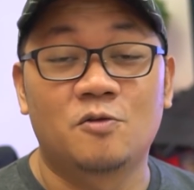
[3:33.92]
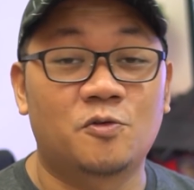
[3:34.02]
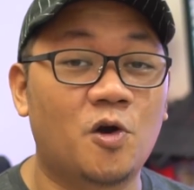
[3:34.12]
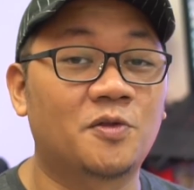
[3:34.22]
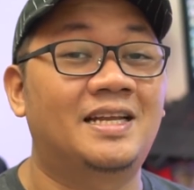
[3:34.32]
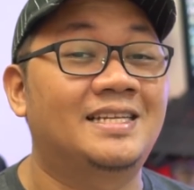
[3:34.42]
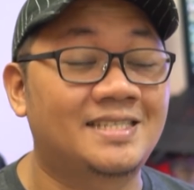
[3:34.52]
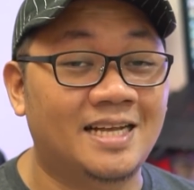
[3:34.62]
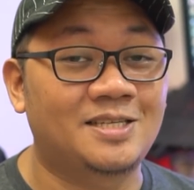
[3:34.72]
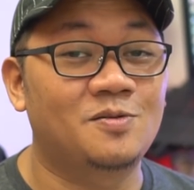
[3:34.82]
For all the
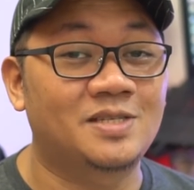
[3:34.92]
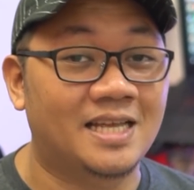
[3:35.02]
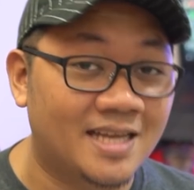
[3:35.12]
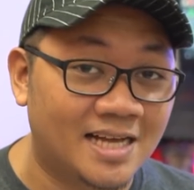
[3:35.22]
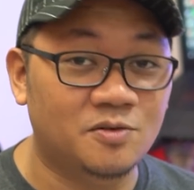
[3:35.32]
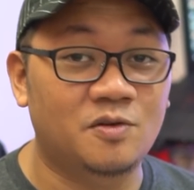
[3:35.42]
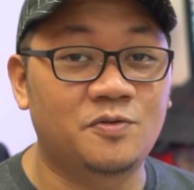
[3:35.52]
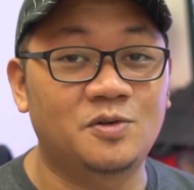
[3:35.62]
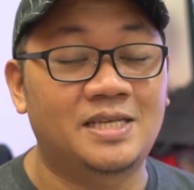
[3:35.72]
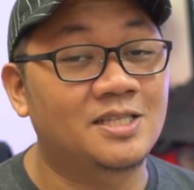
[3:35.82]
latest tech news and gadget
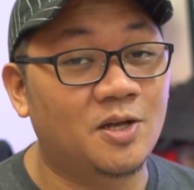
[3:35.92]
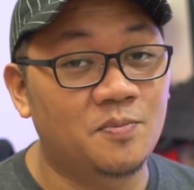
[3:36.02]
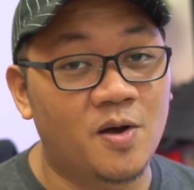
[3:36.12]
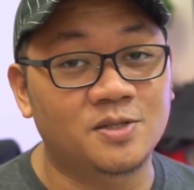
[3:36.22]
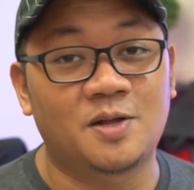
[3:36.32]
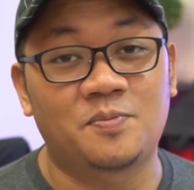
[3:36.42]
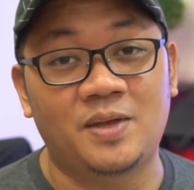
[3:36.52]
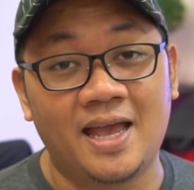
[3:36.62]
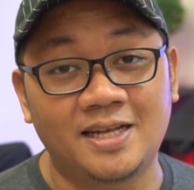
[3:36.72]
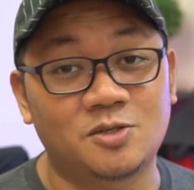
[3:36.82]
reviews, head to
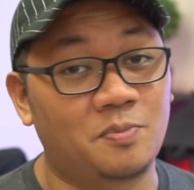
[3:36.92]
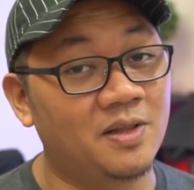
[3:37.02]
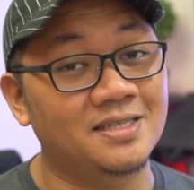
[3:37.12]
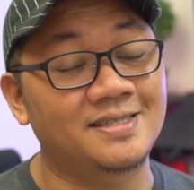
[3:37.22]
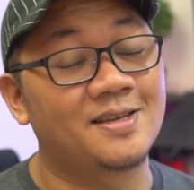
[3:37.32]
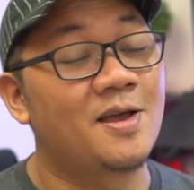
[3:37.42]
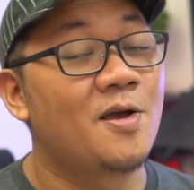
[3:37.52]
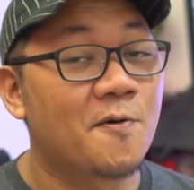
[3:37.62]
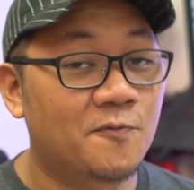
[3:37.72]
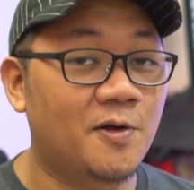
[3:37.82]
unbox.ph, plus
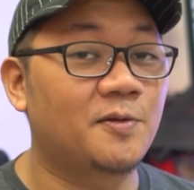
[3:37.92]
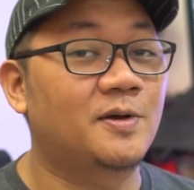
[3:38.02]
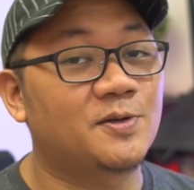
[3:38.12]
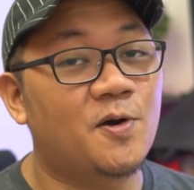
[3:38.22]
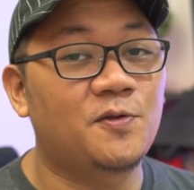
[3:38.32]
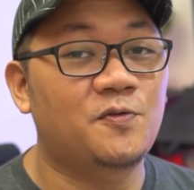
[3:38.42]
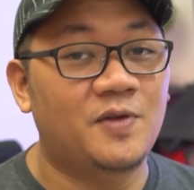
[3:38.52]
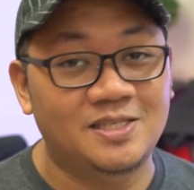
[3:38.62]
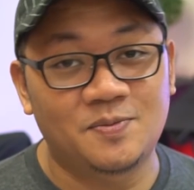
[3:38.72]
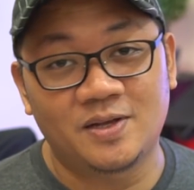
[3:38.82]
follow us on
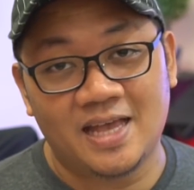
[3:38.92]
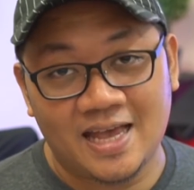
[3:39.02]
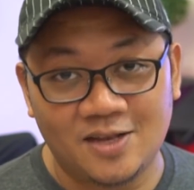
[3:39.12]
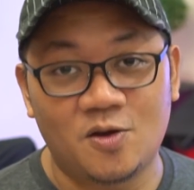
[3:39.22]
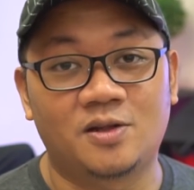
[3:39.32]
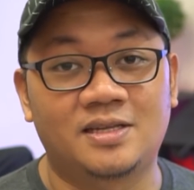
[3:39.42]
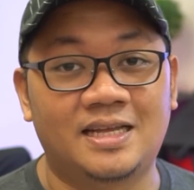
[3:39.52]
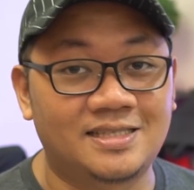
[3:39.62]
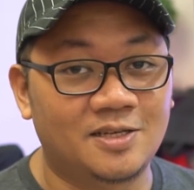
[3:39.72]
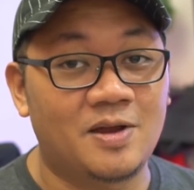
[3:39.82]
Facebook and on
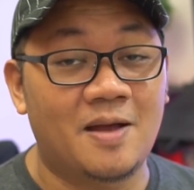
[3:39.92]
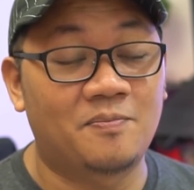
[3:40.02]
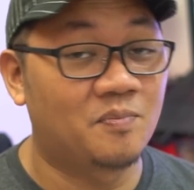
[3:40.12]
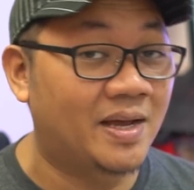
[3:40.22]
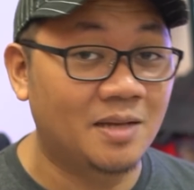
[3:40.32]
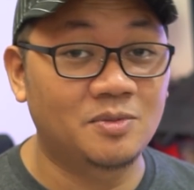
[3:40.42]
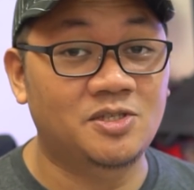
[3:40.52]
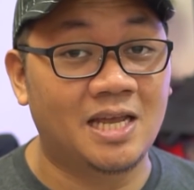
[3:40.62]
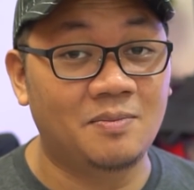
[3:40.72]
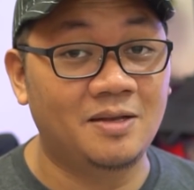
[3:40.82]
Instagram. My name is
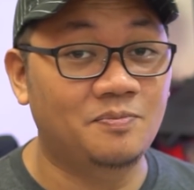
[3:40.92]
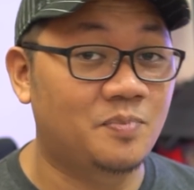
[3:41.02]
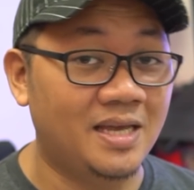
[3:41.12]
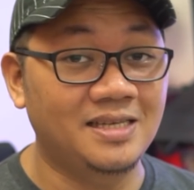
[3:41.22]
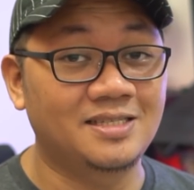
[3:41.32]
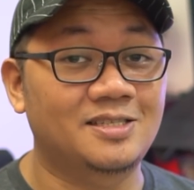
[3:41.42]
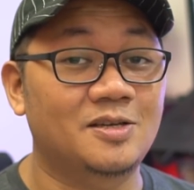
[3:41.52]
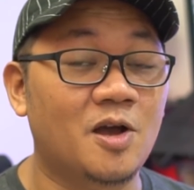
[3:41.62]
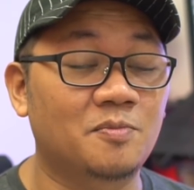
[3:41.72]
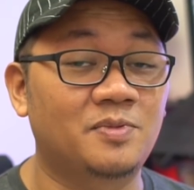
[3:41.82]
Jamie,
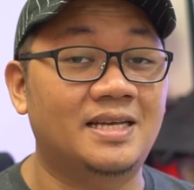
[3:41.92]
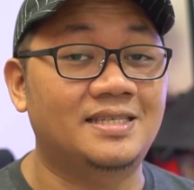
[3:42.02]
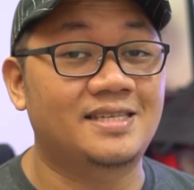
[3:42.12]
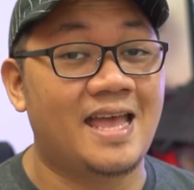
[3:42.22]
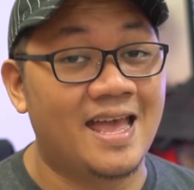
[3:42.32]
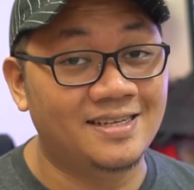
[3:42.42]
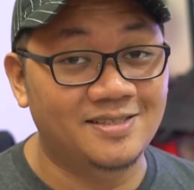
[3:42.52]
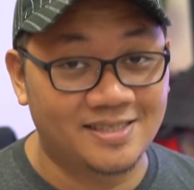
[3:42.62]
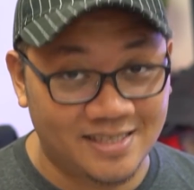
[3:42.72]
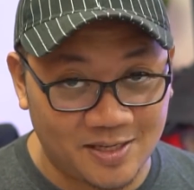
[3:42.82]
peace, God bless,
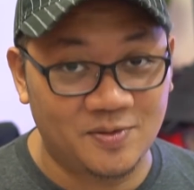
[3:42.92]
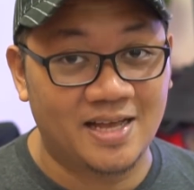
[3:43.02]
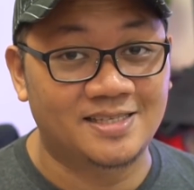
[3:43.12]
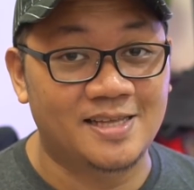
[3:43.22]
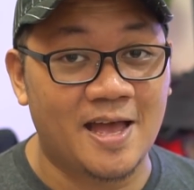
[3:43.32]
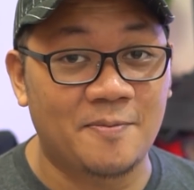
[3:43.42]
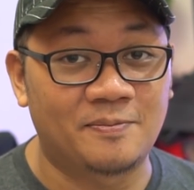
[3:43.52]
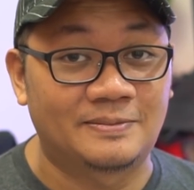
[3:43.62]
and see you next time.